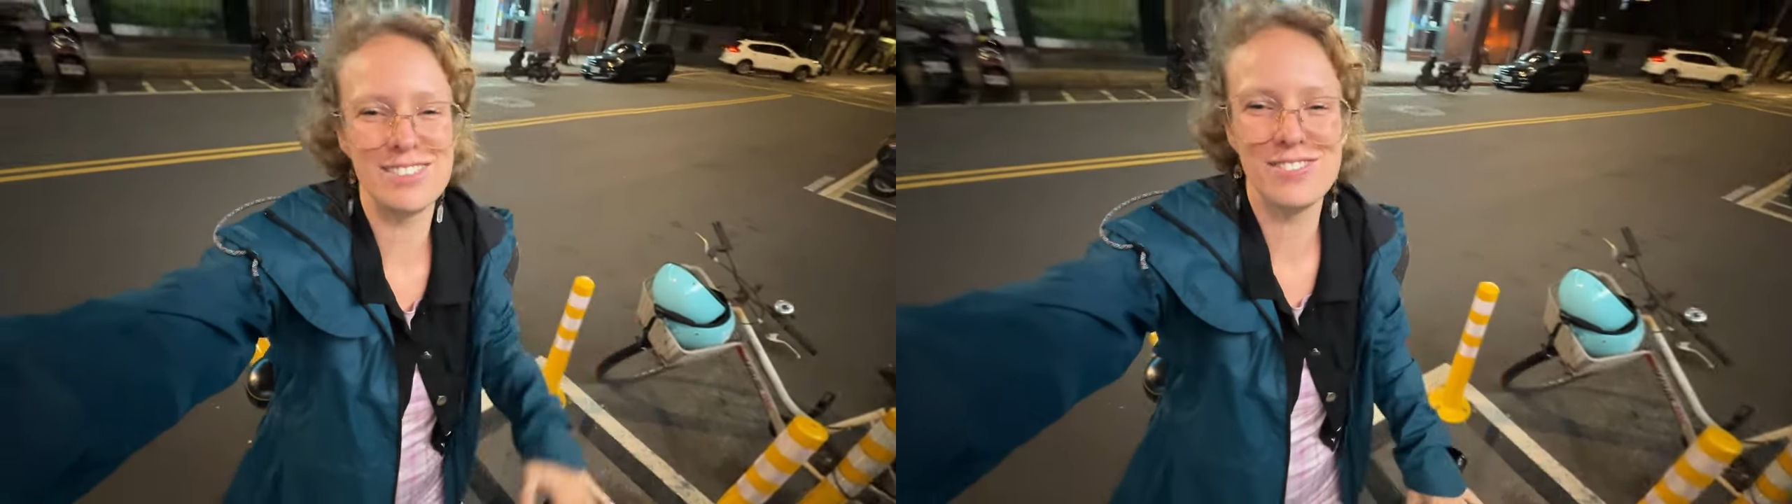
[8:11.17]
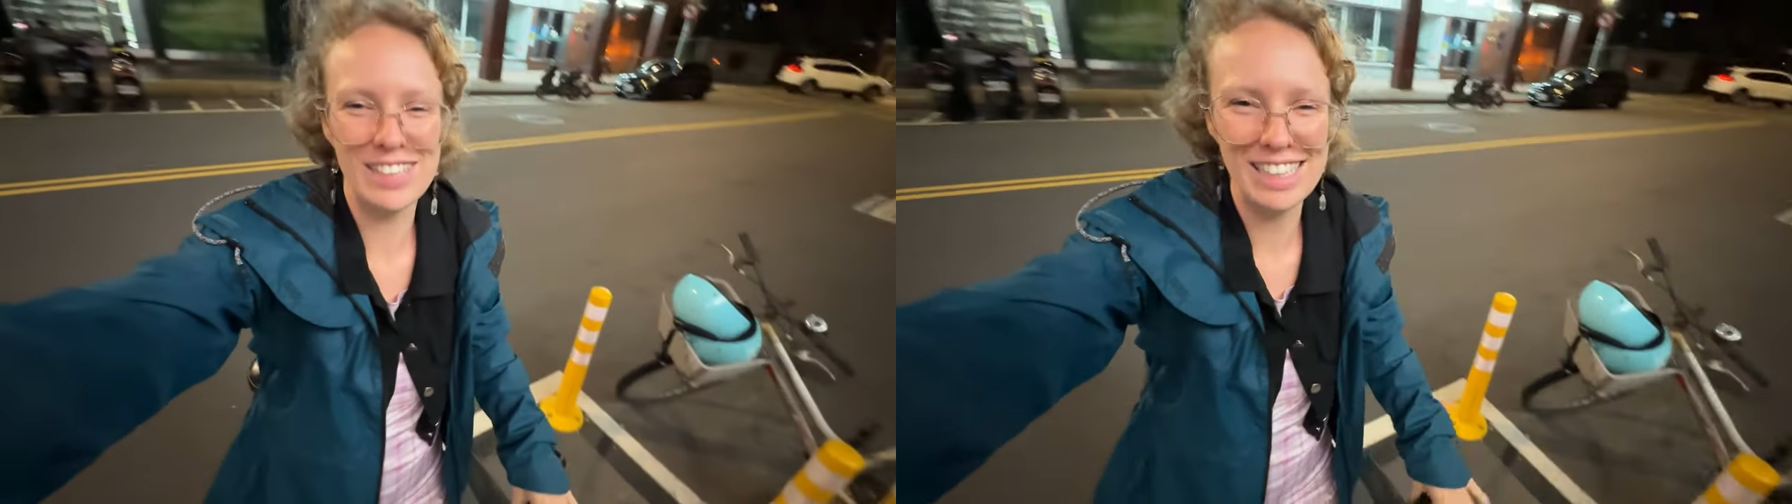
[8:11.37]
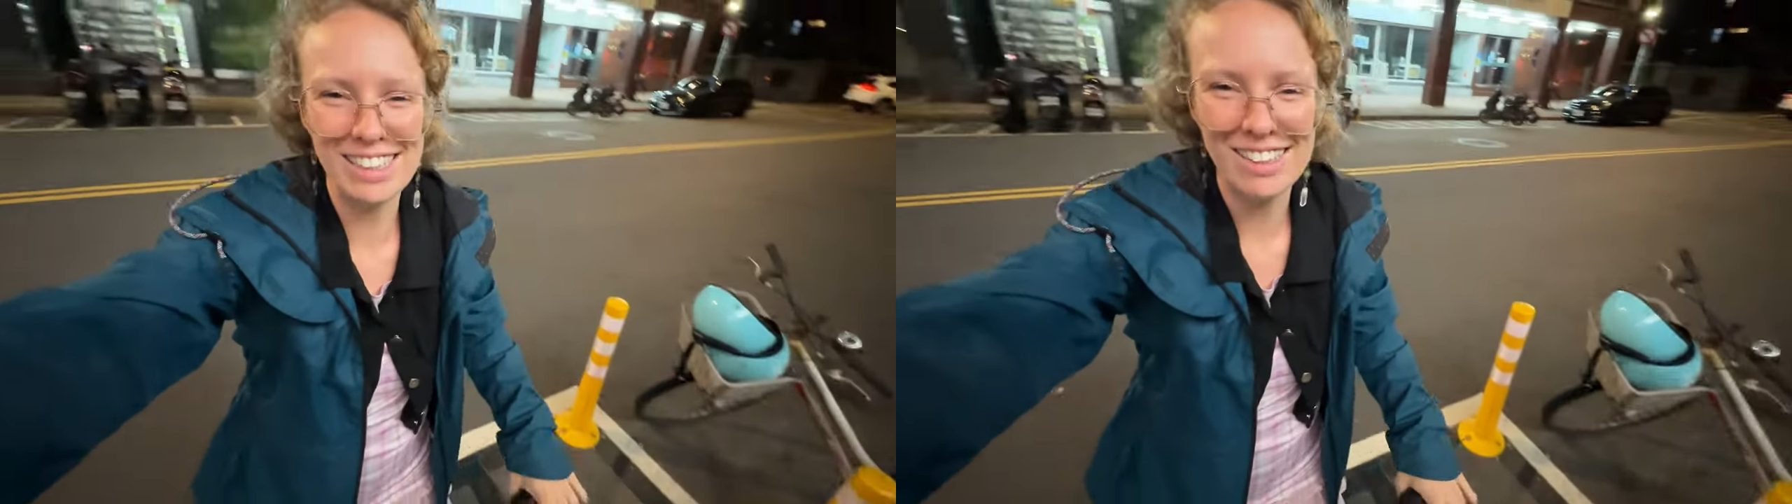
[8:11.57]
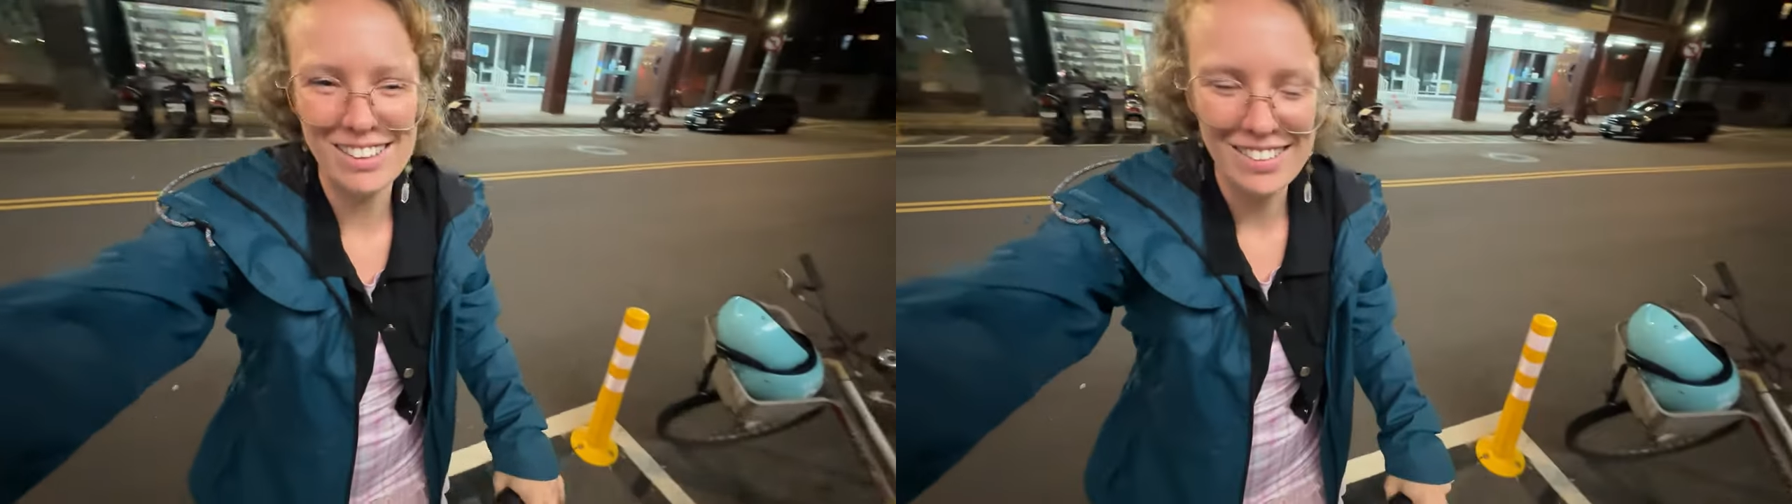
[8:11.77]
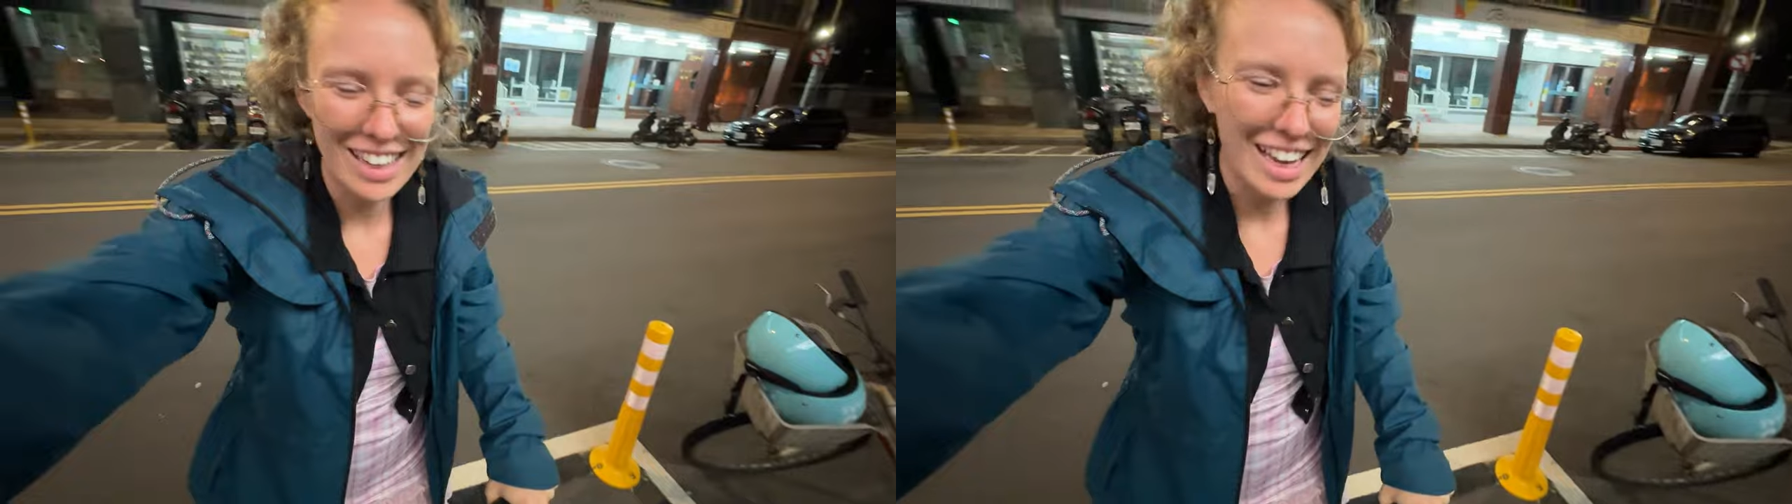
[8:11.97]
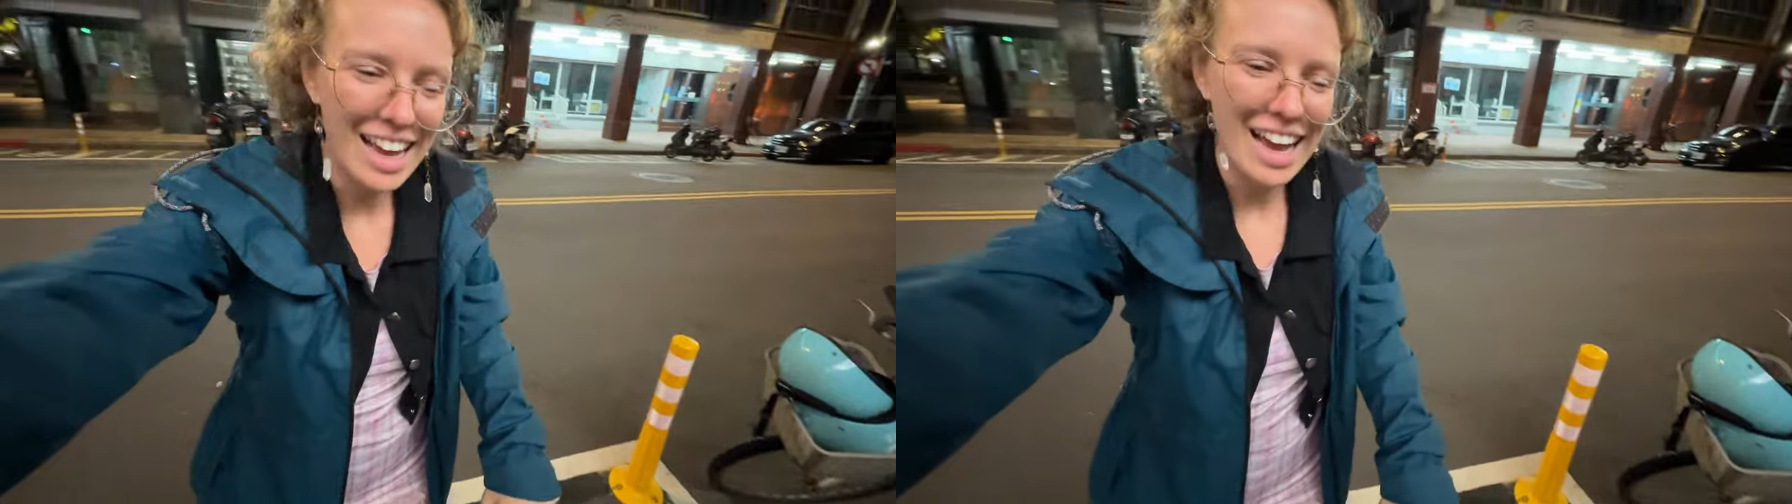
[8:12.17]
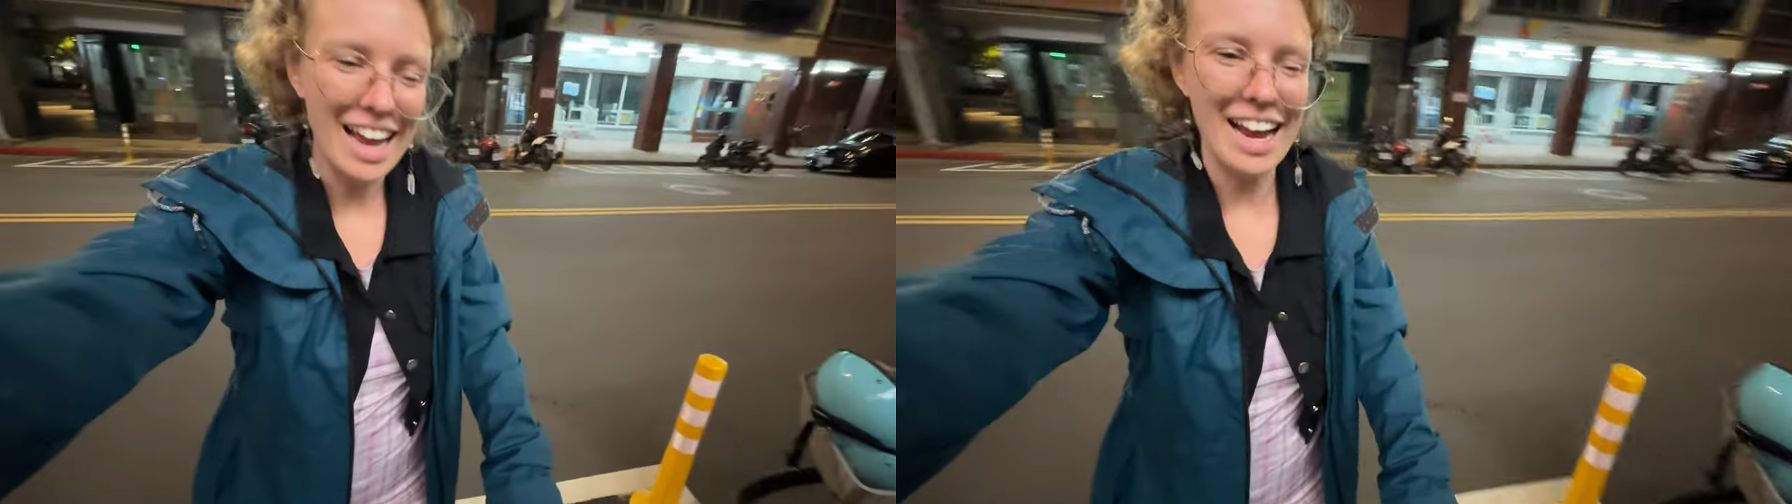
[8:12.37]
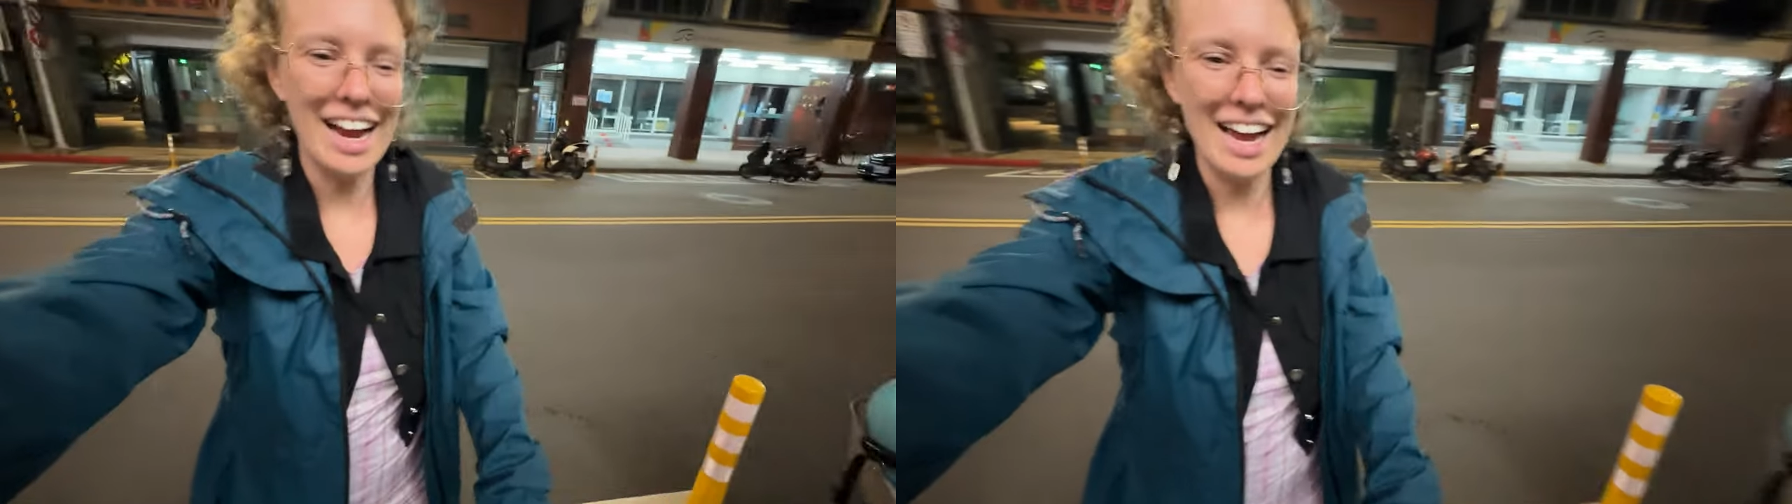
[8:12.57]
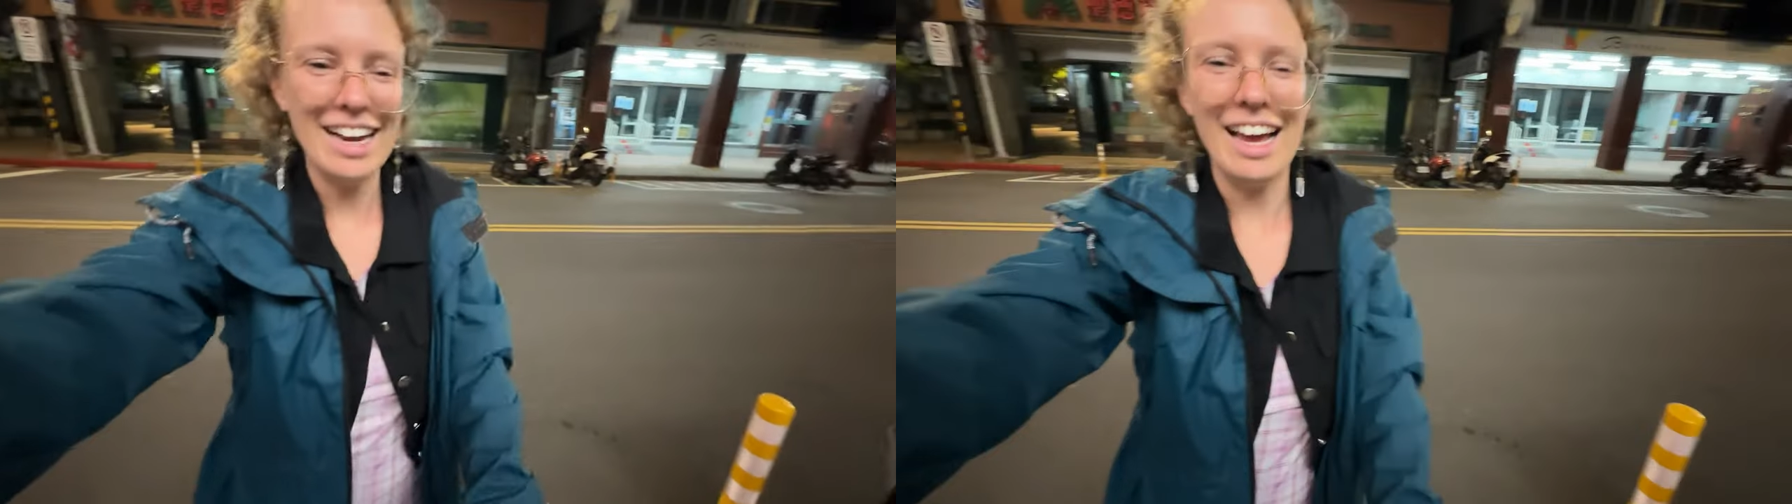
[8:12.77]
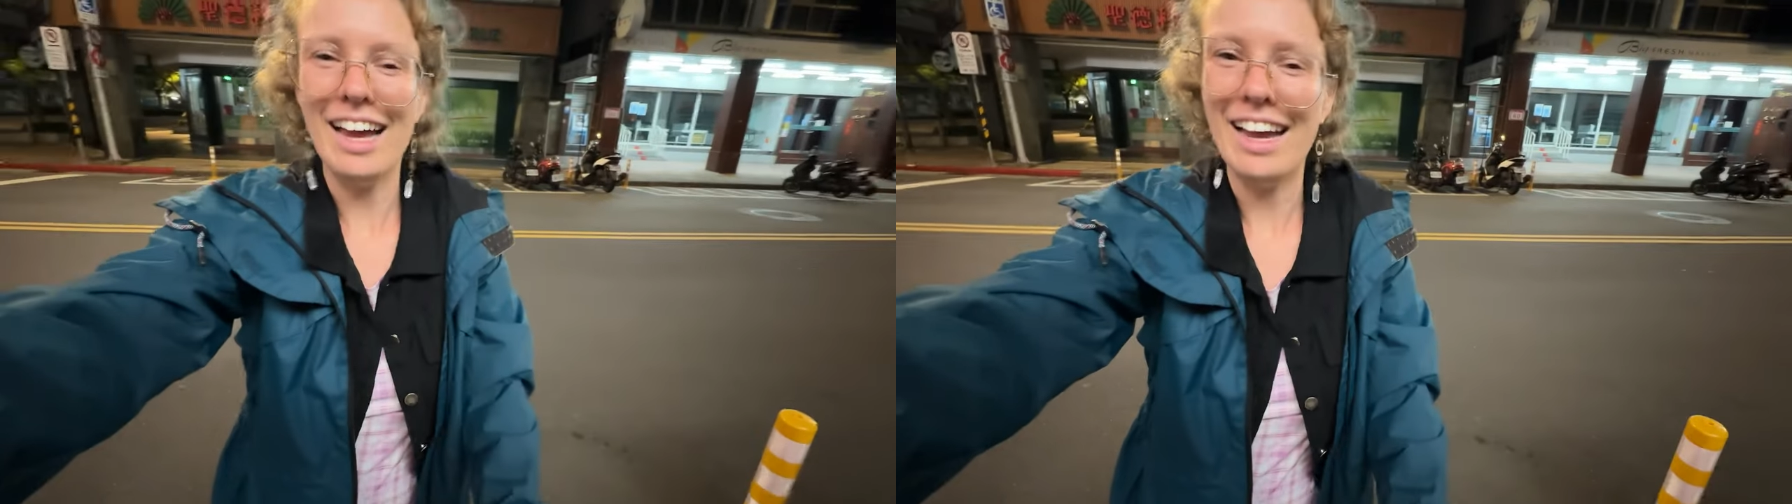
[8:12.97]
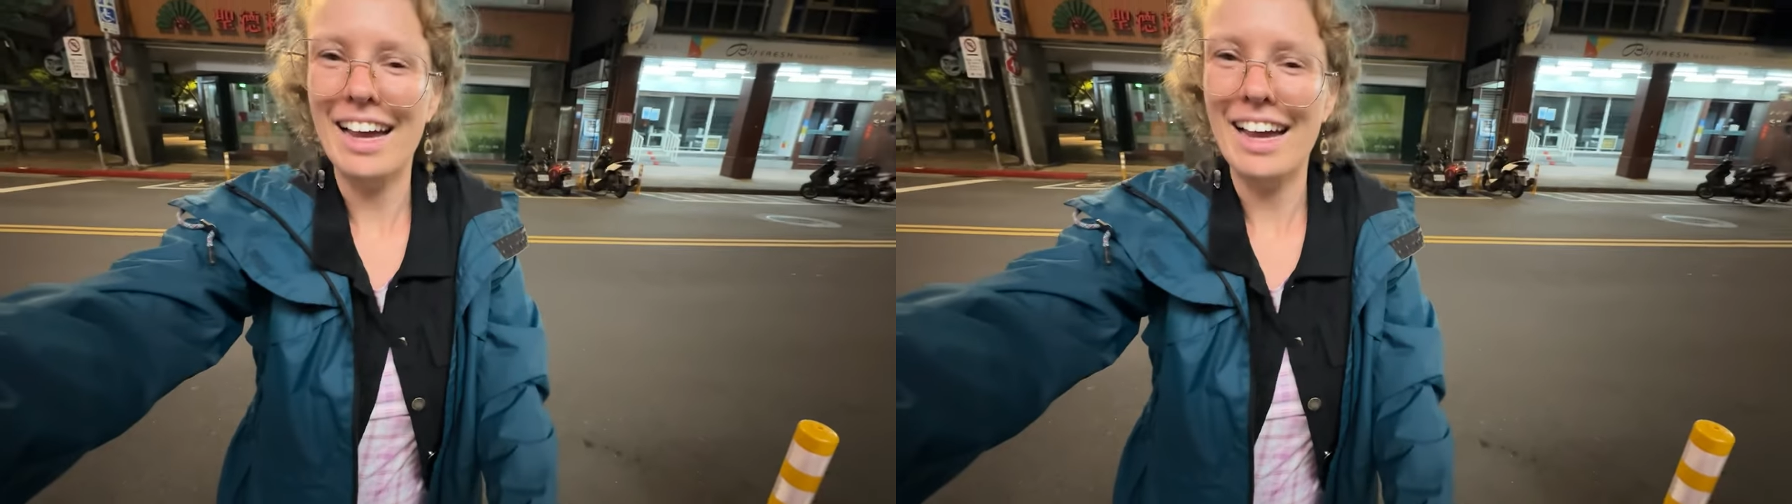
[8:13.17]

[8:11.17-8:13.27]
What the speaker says: video, and